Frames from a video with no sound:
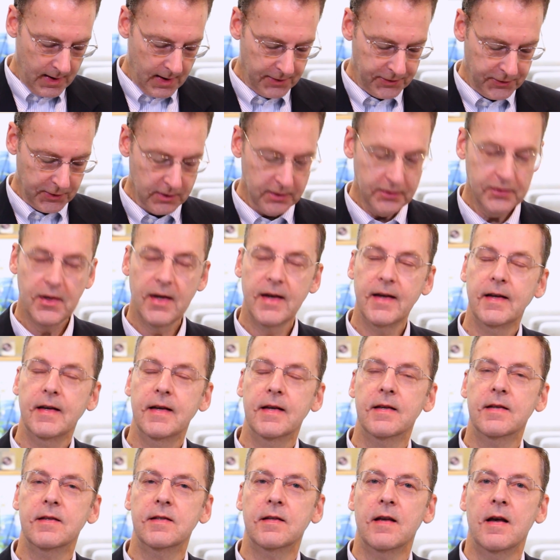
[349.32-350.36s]
A third thing
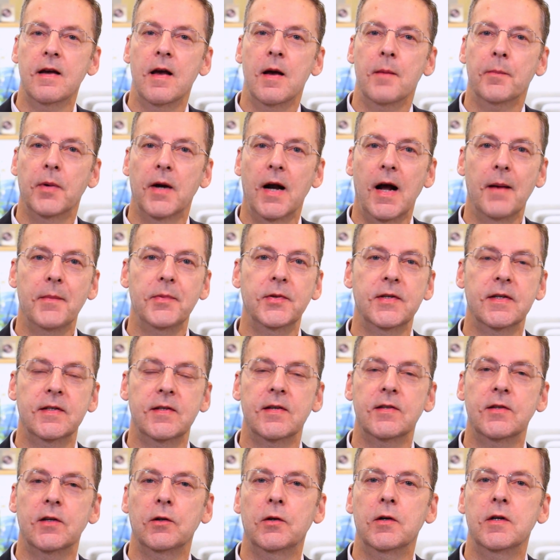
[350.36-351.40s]
is perhaps this
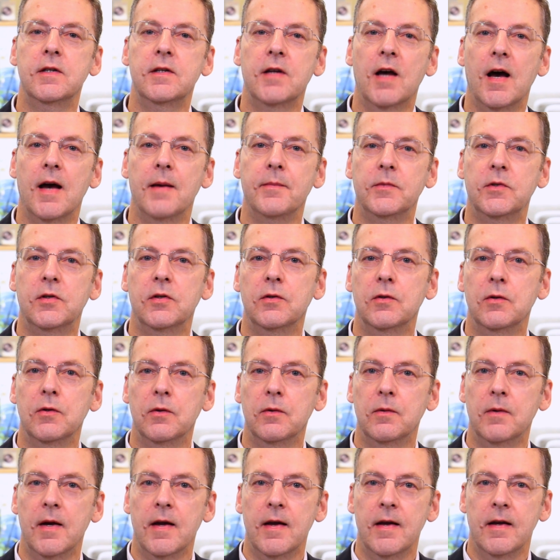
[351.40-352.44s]
is a good time
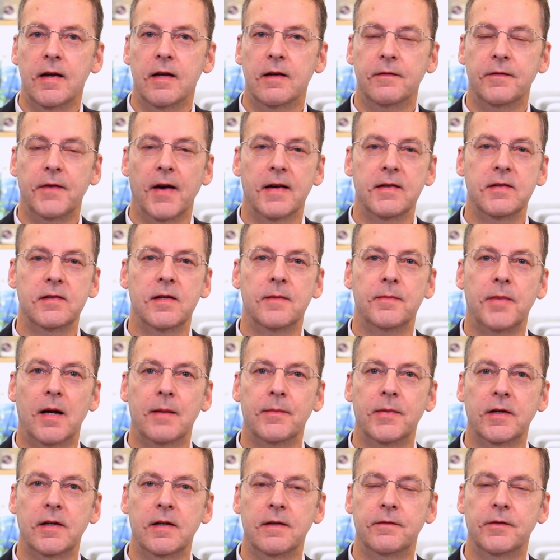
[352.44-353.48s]
to invest in
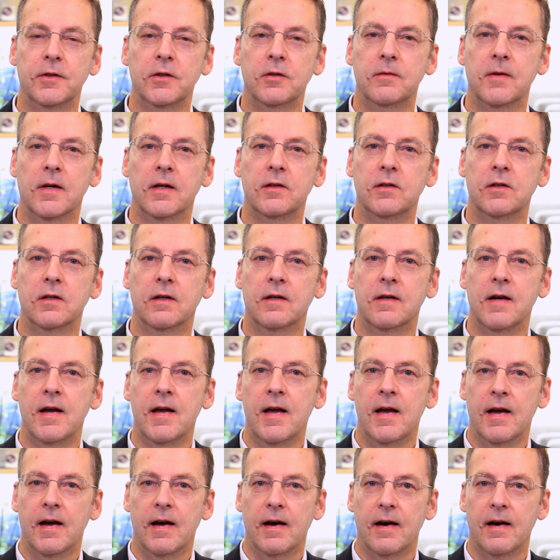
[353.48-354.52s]
public infrastructure,
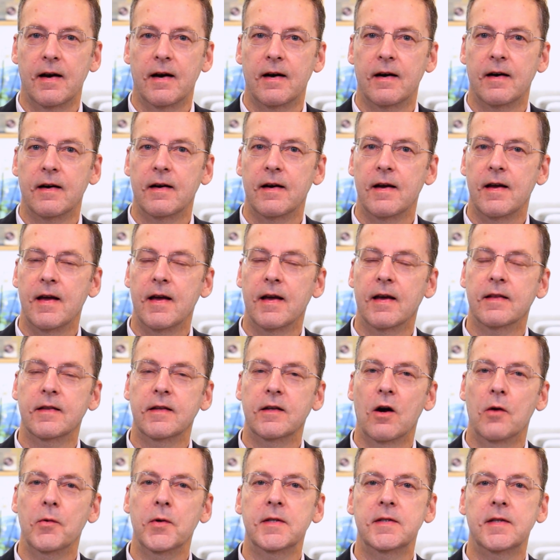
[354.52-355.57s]
and
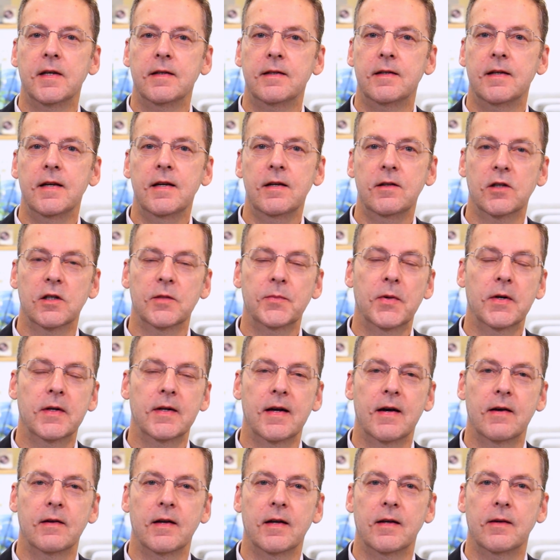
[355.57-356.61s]
the OECD just put
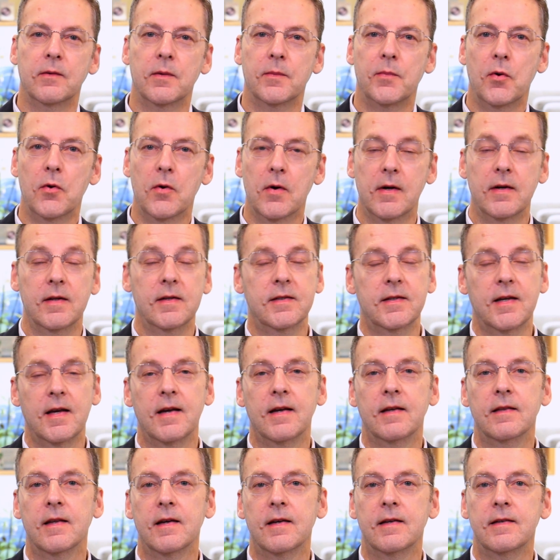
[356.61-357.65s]
out a report
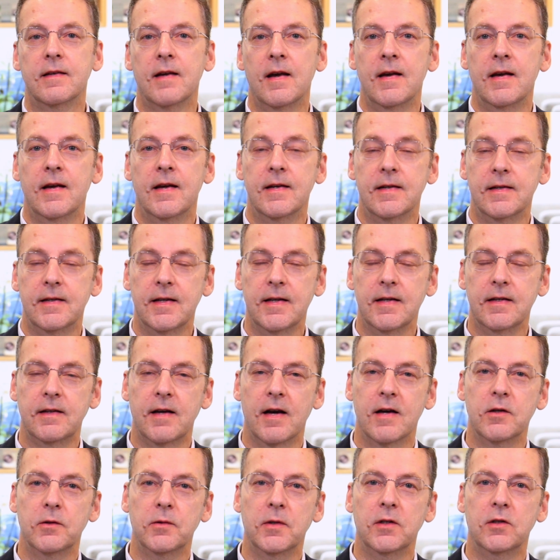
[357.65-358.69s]
saying that indeed
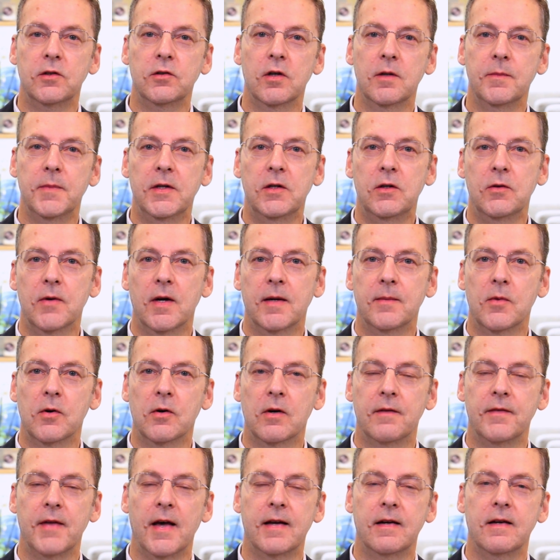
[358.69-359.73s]
countries should be doing
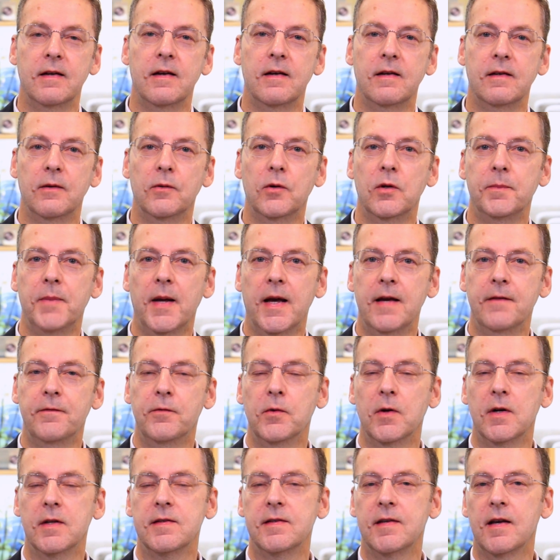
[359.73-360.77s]
more of that, and it would pay
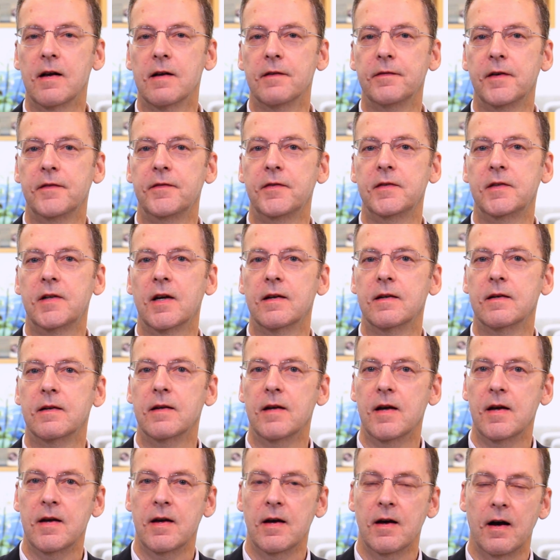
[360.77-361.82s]
for itself if
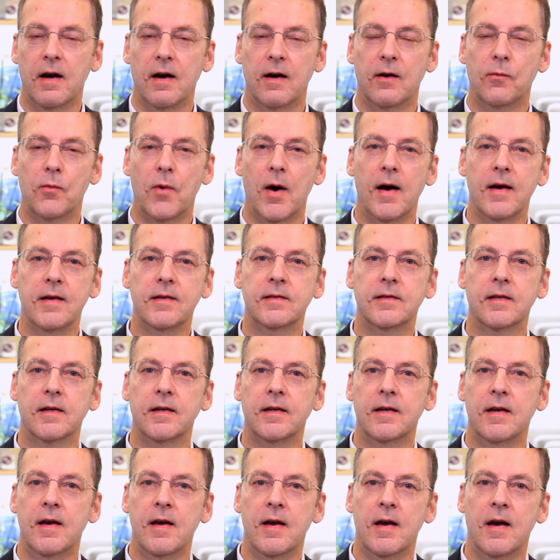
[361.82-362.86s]
done wisely,